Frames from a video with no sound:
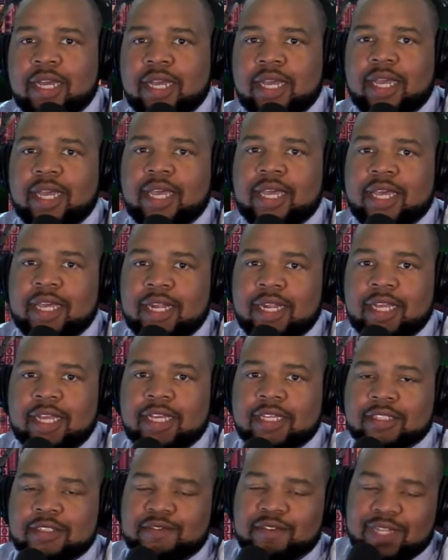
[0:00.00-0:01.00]
It
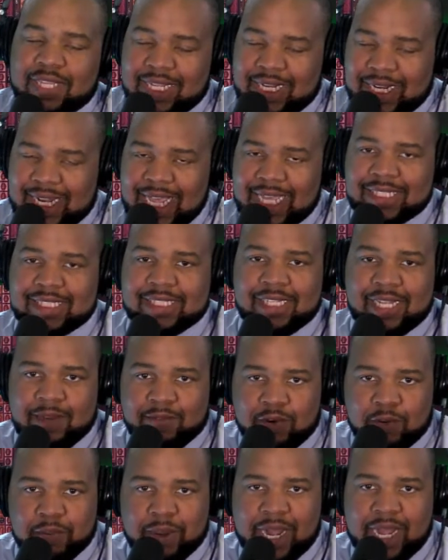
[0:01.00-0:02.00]
is for the Next Level
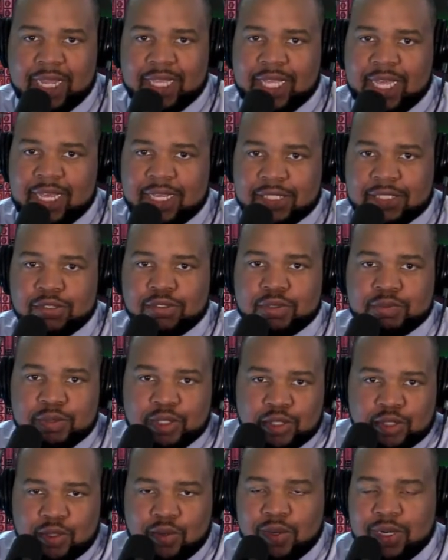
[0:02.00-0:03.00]
Podcast who's been
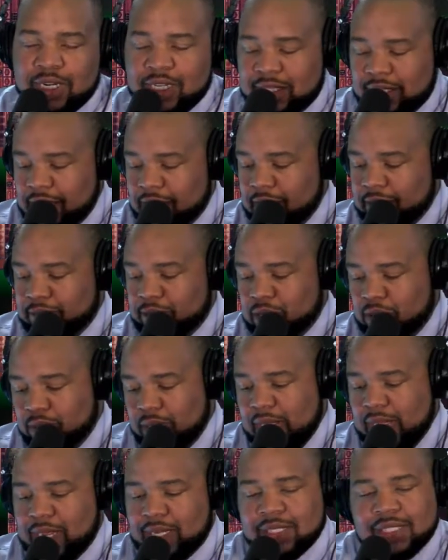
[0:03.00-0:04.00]
doing their thing for a
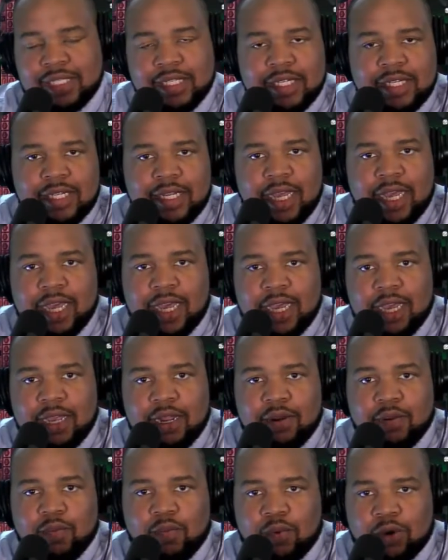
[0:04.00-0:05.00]
while
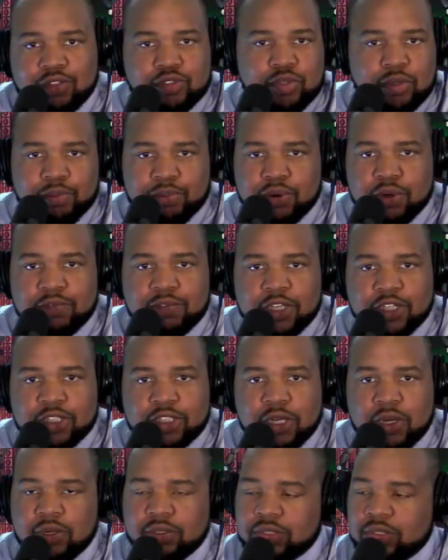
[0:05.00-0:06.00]
and want to improve their
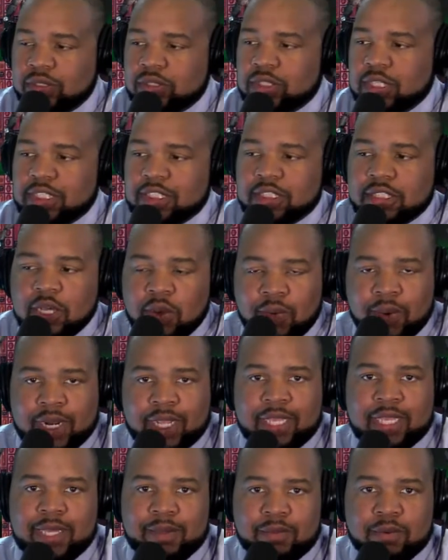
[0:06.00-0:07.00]
show. They still want to
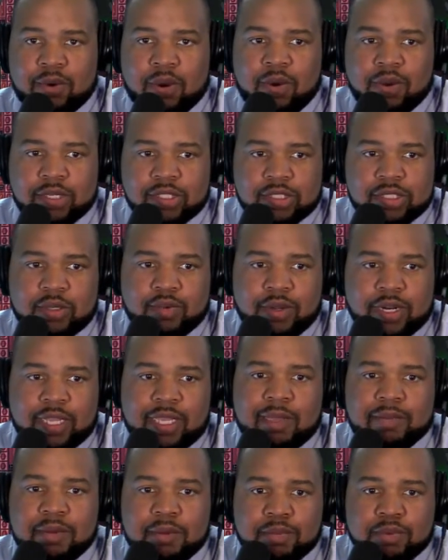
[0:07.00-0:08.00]
keep growing, still want to
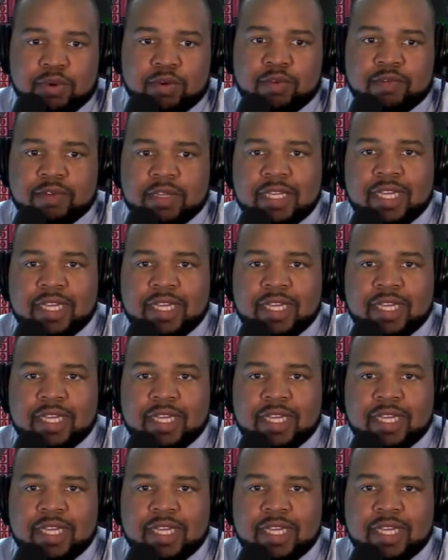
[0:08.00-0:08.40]
keep improving.